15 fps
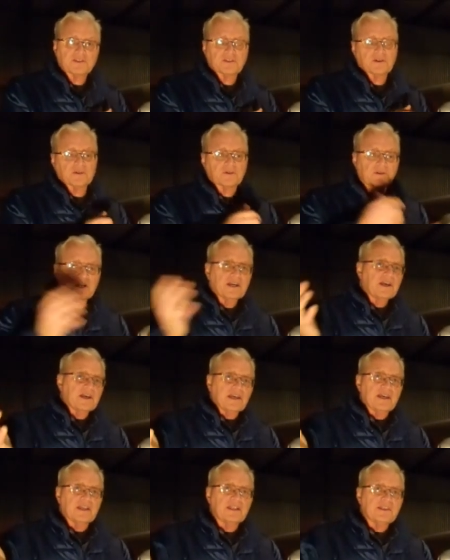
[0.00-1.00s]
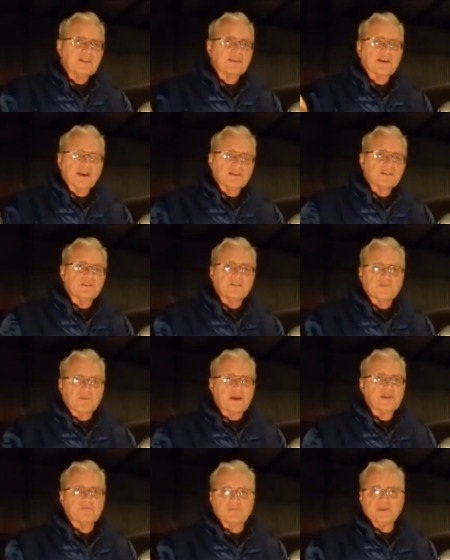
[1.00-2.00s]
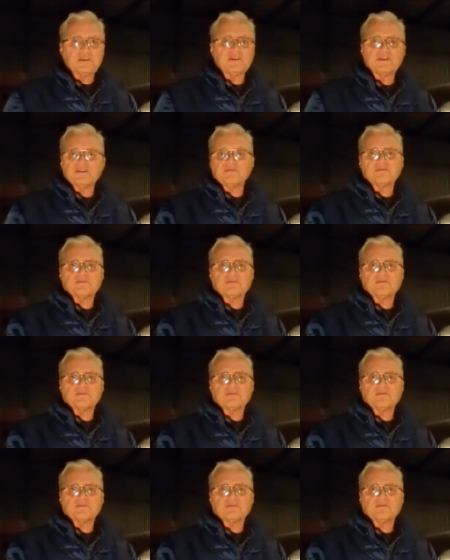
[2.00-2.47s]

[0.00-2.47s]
so anything I do might be,